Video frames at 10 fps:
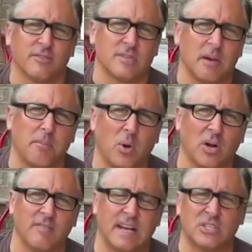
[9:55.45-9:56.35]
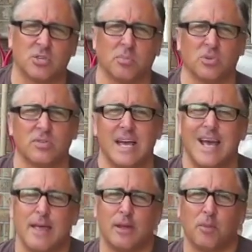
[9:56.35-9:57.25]
subpar vegetables
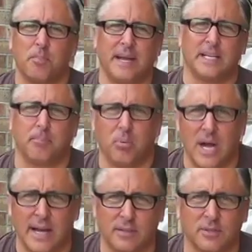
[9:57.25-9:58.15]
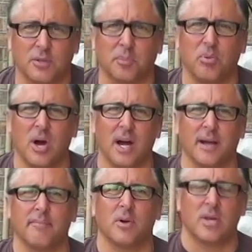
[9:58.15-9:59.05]
that are picked prior to their
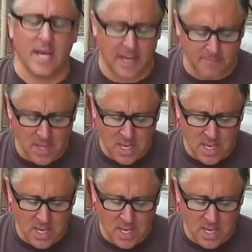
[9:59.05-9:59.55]
prime, okay?